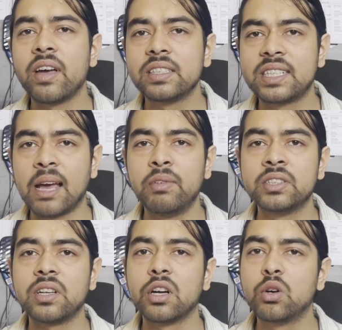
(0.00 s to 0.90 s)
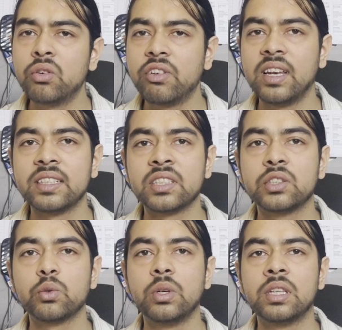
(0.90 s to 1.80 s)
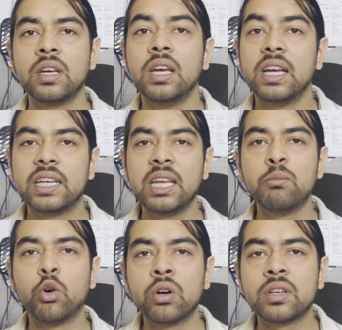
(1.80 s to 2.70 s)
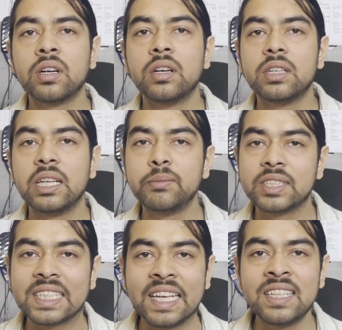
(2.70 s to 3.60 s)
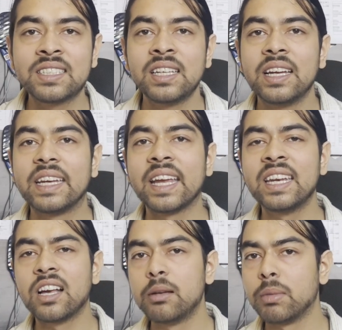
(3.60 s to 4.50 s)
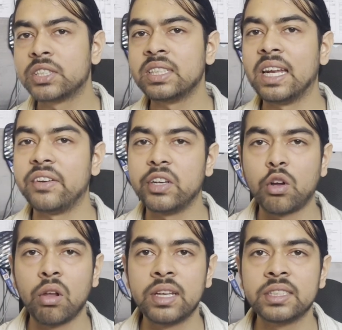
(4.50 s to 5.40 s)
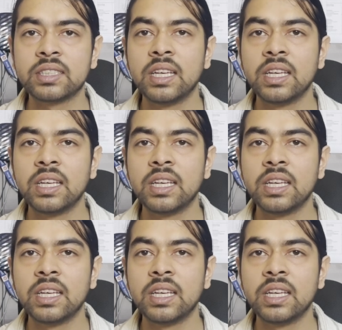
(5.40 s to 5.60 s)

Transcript: established a good relations with teamwork, team skills, technical machinery knowledge,